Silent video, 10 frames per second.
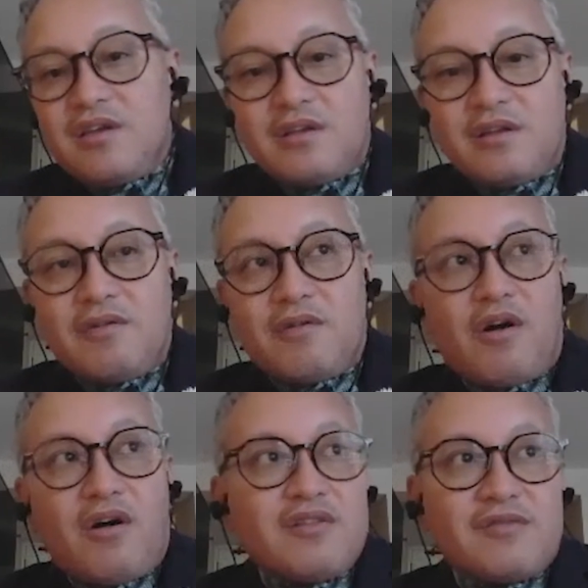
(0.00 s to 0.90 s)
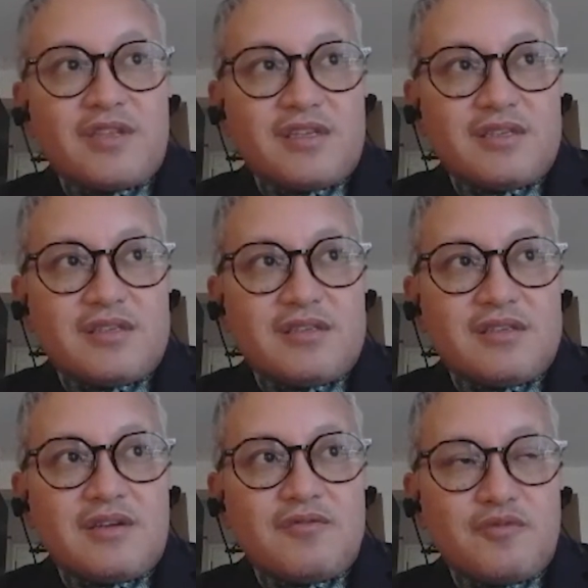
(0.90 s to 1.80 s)
you know, all of
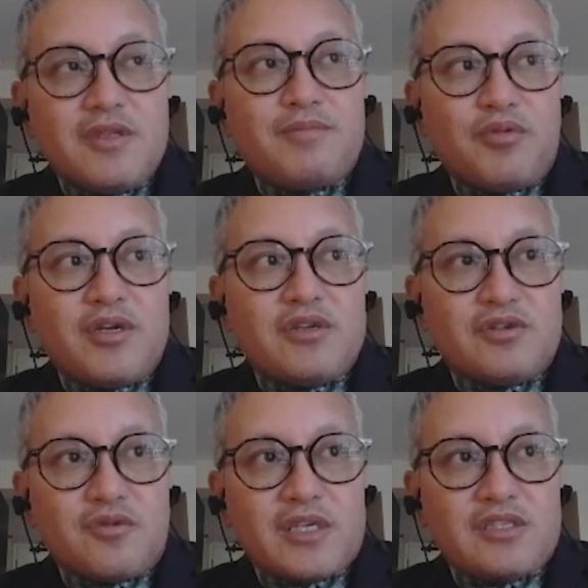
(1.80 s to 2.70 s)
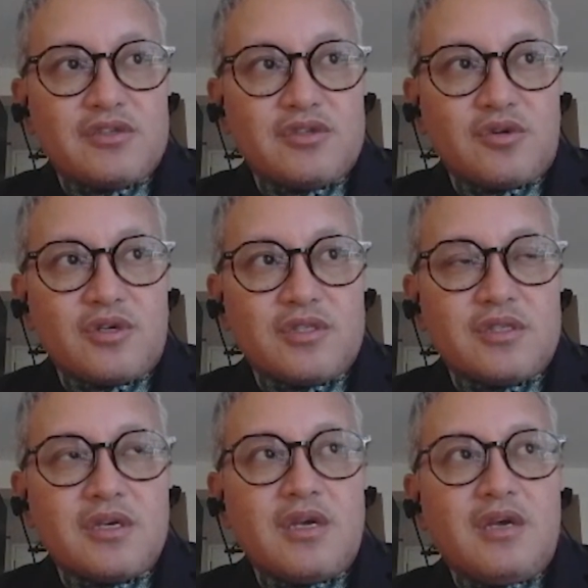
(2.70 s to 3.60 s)
these really point a direction
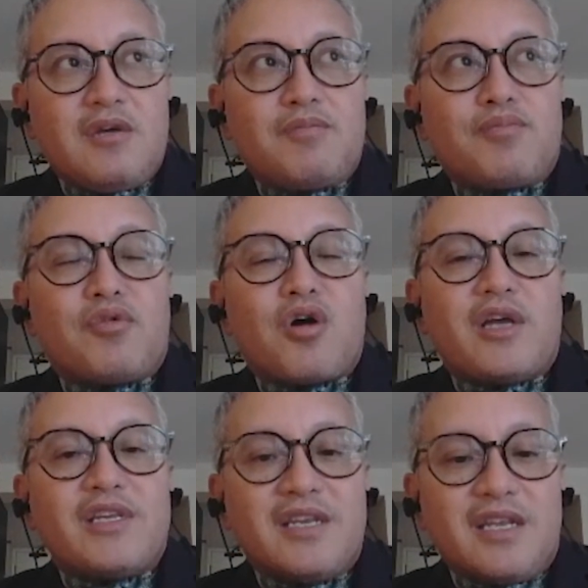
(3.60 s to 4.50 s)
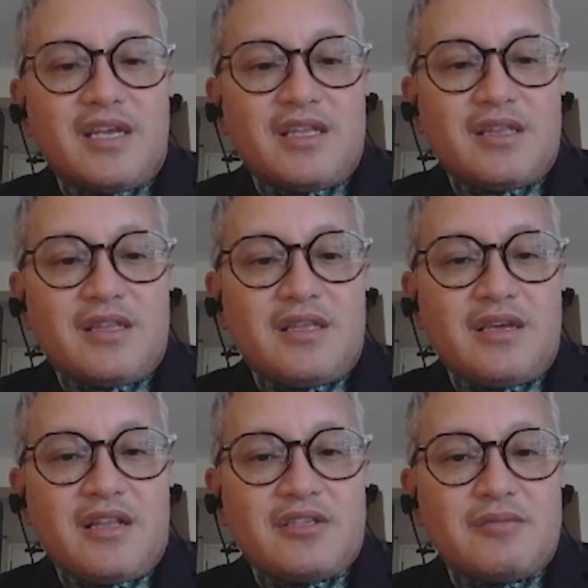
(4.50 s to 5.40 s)
towards broadening
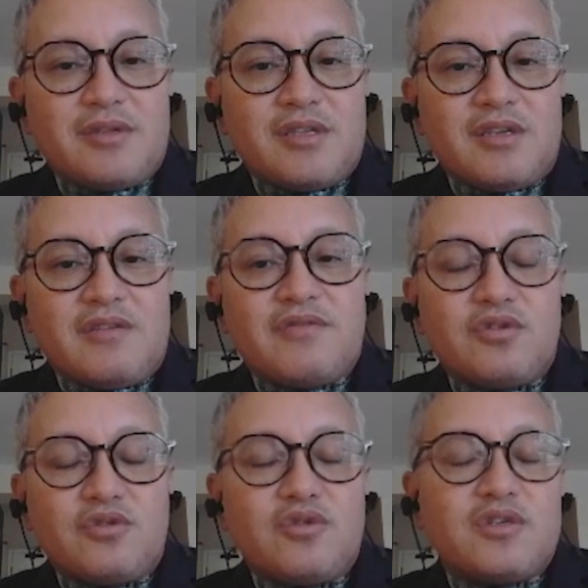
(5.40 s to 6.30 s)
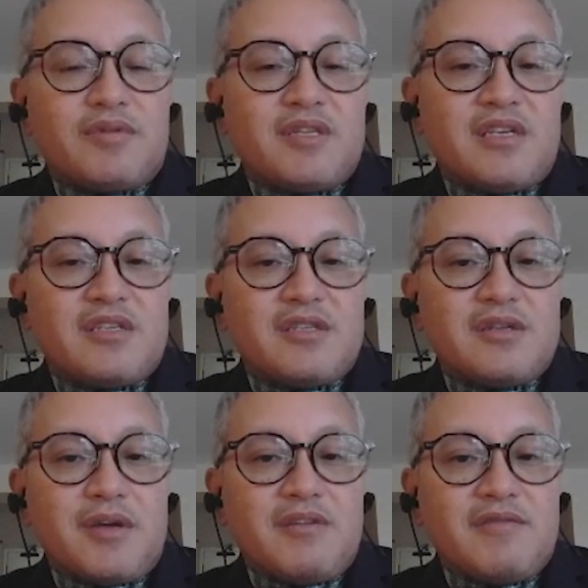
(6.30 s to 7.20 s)
the eligibility of who could
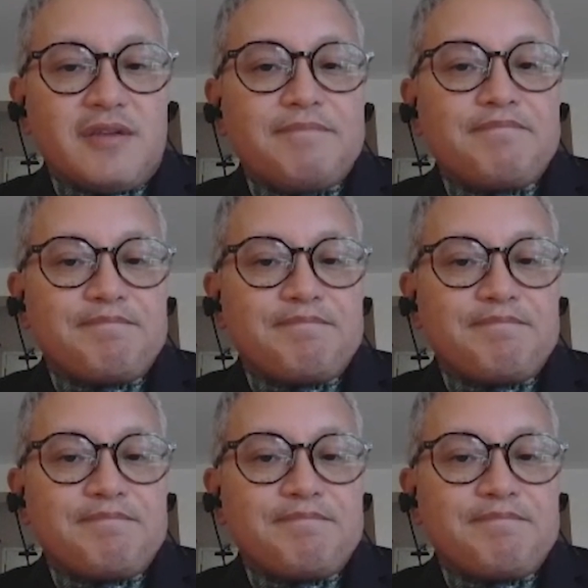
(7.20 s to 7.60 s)
potentially benefit.